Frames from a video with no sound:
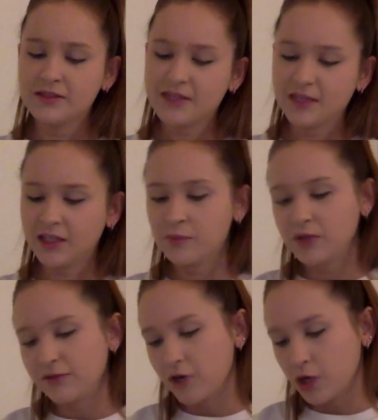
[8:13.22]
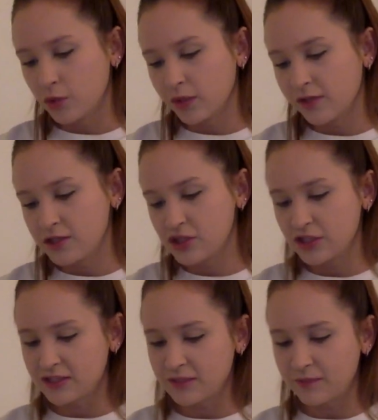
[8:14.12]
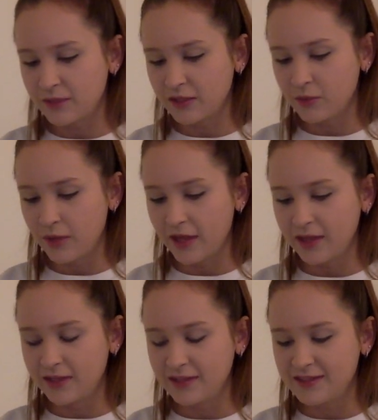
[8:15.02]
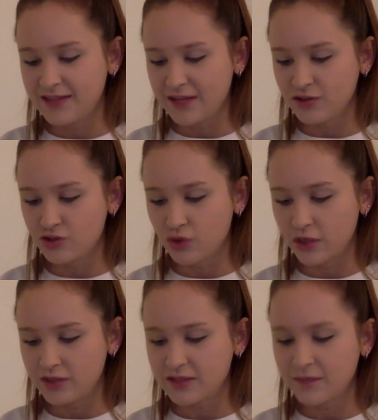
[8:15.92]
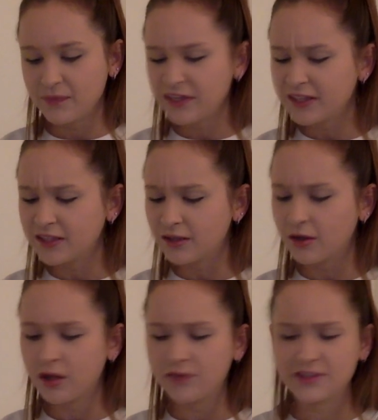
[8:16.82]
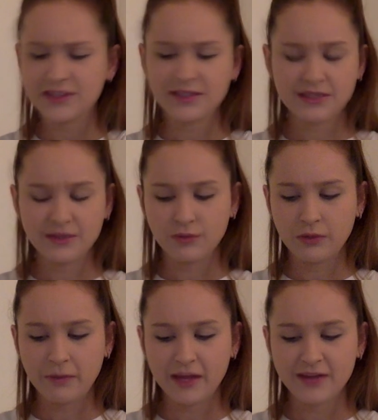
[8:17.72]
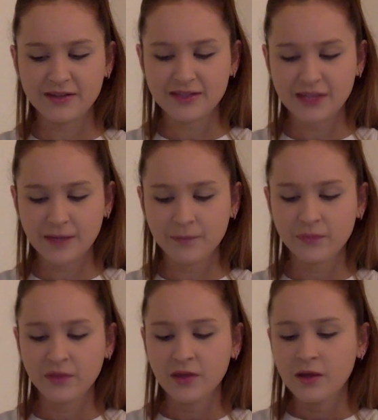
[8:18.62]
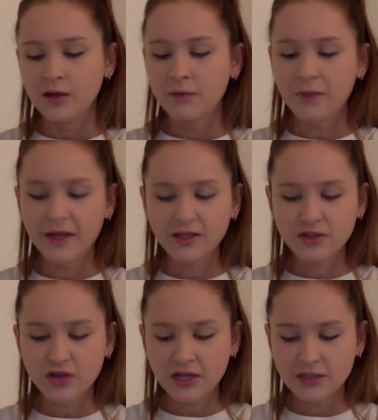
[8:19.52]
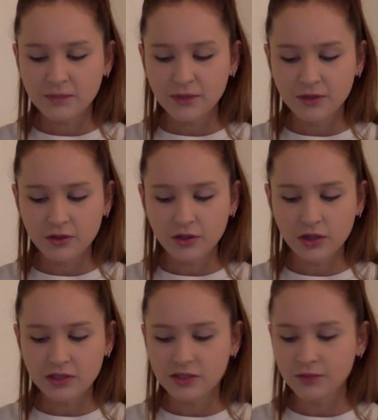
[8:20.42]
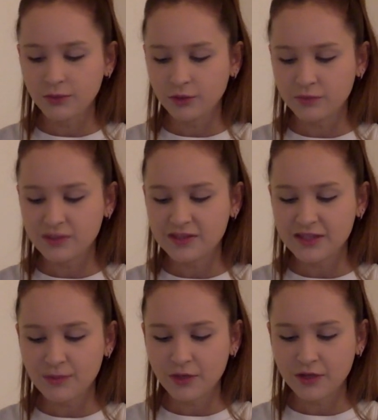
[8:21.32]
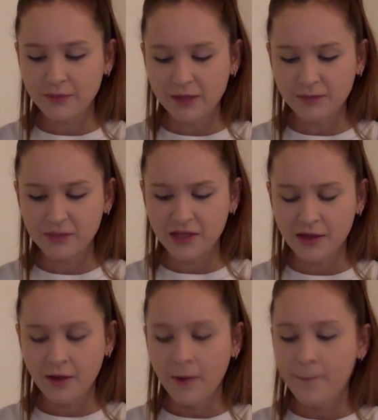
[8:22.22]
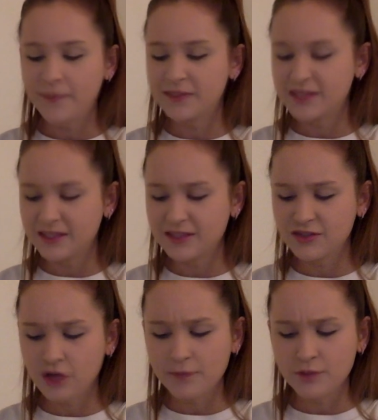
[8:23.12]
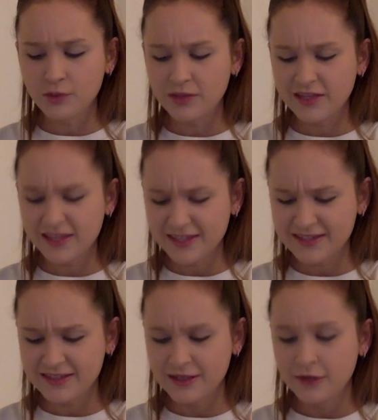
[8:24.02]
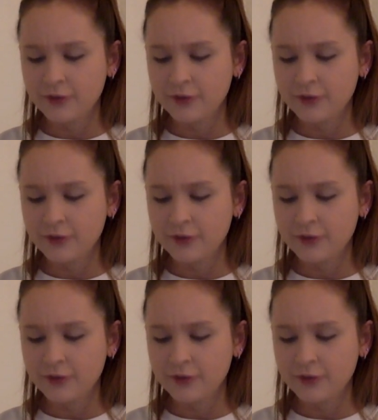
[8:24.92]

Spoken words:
Danny Braveheart quickly shut something away in his desk drawer, something he obviously didn't want Maya to see. Maya tried to peer across the room to see what it might be, but Danny stopped her with a hiss.